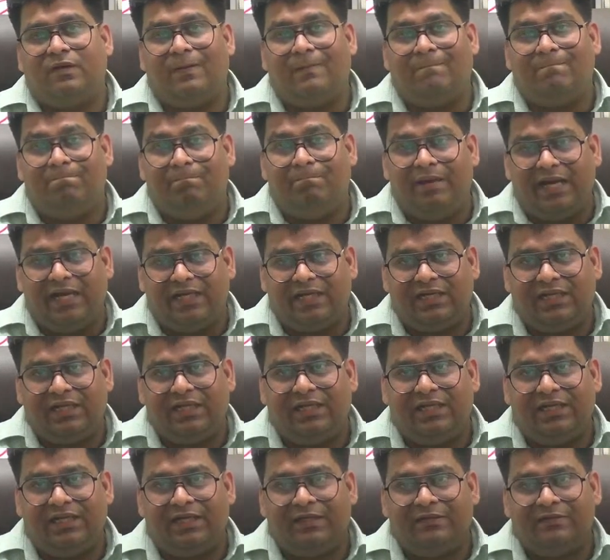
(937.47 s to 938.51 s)

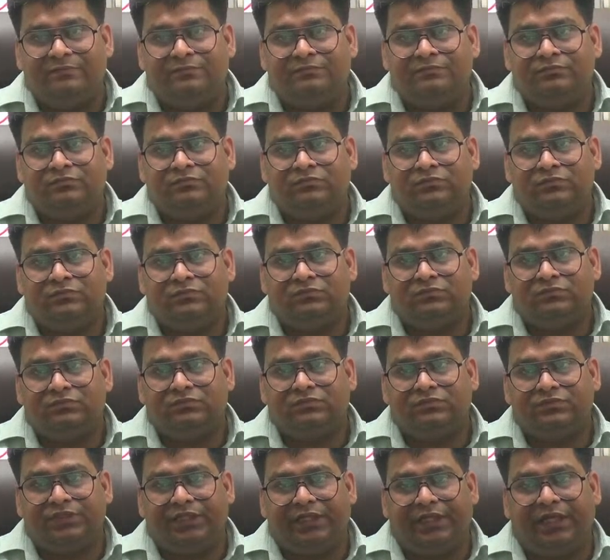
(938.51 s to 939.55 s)
bacteria.
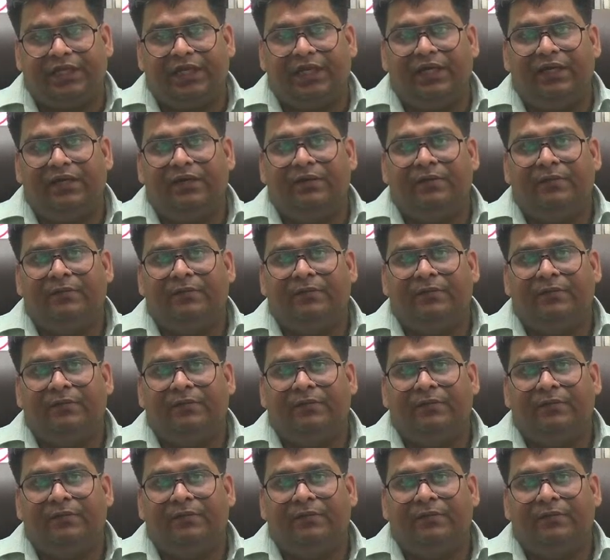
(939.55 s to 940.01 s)
Okay.